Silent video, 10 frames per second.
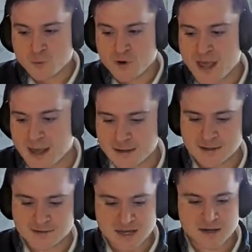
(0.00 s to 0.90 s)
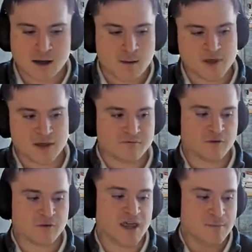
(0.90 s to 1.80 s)
We had data coming in
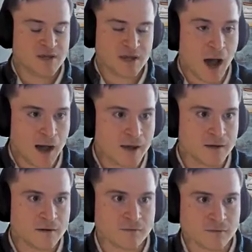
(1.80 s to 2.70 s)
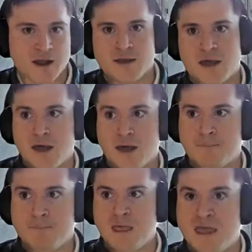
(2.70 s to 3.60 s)
from an API, right?
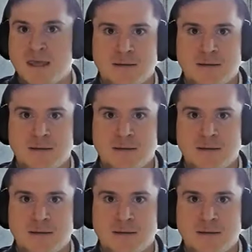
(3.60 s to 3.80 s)
And